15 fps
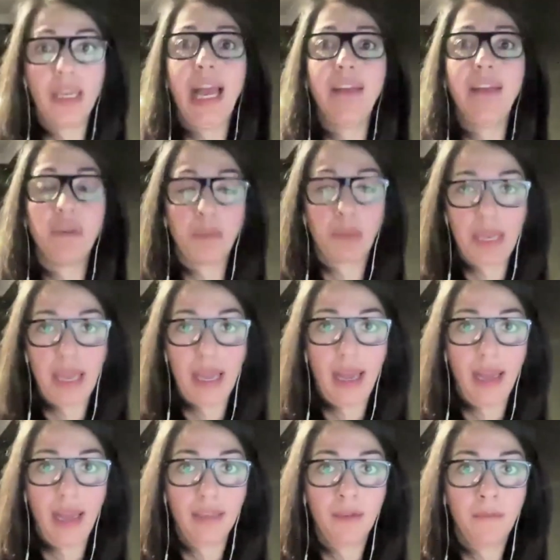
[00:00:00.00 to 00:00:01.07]
have a
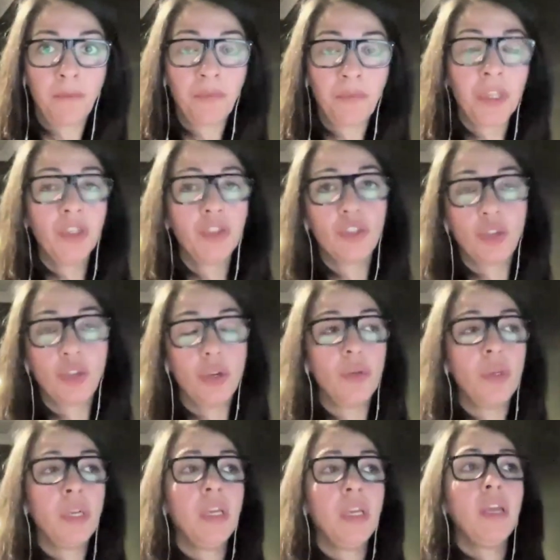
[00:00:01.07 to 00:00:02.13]
plan. So
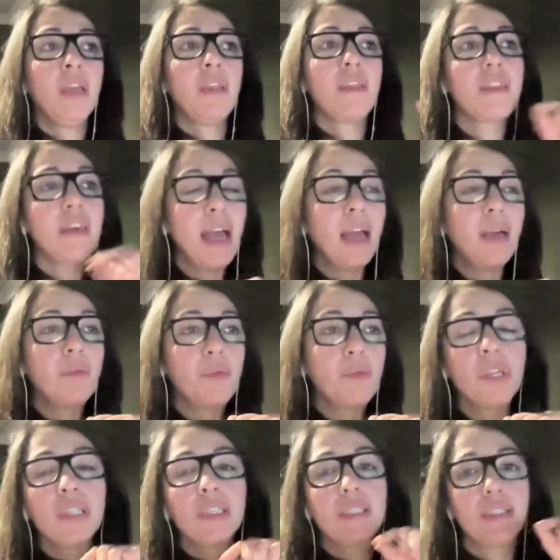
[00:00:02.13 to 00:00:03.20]

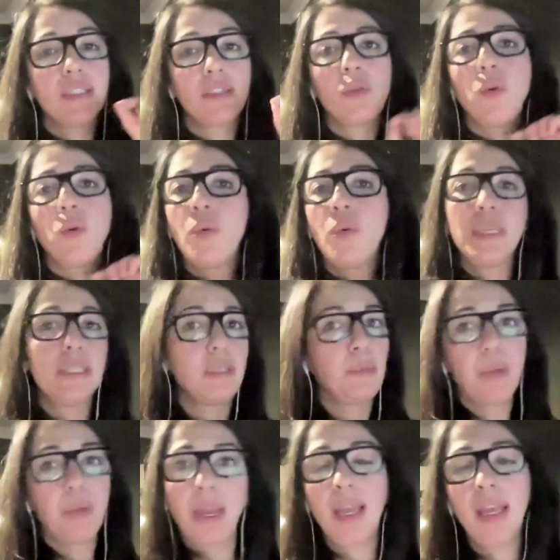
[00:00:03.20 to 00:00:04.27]
it's always the
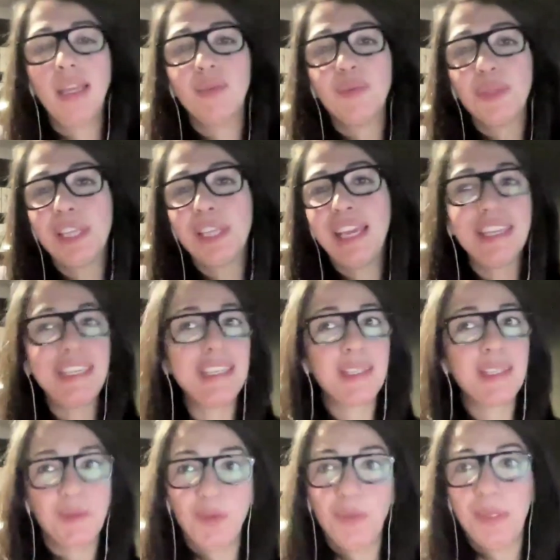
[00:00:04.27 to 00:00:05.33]
pain with any
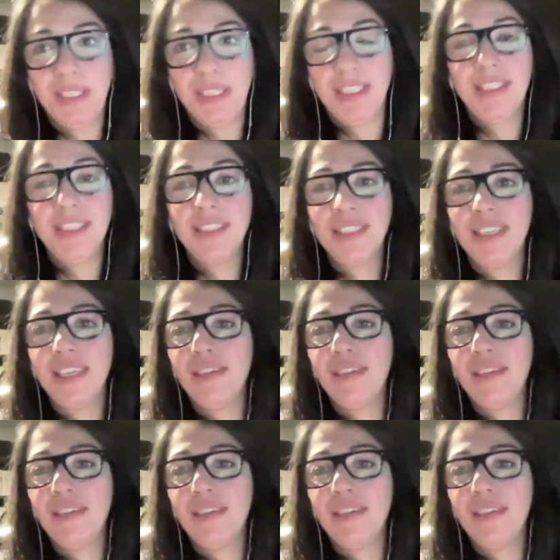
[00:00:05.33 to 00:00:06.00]
small business.